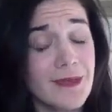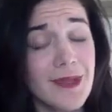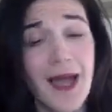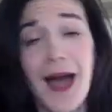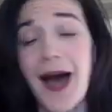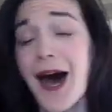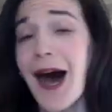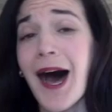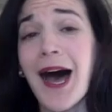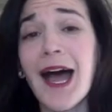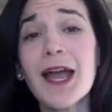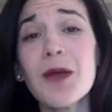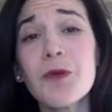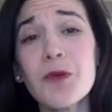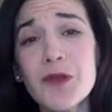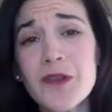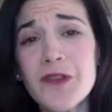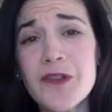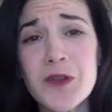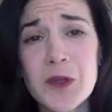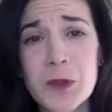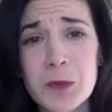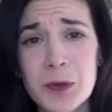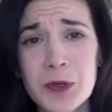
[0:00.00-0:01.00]
I was
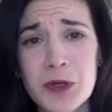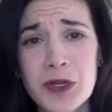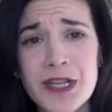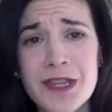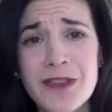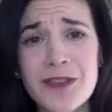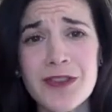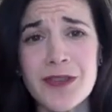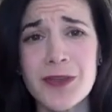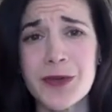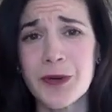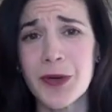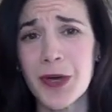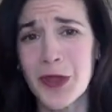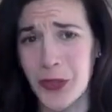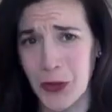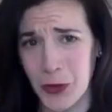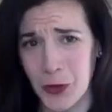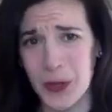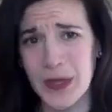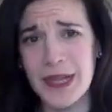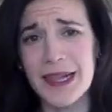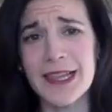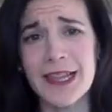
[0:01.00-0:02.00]
super into the
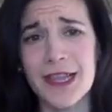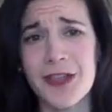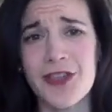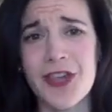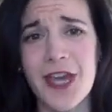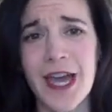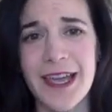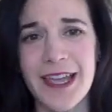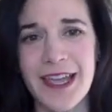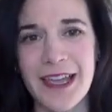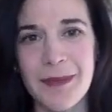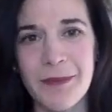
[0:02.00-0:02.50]
weekly check-in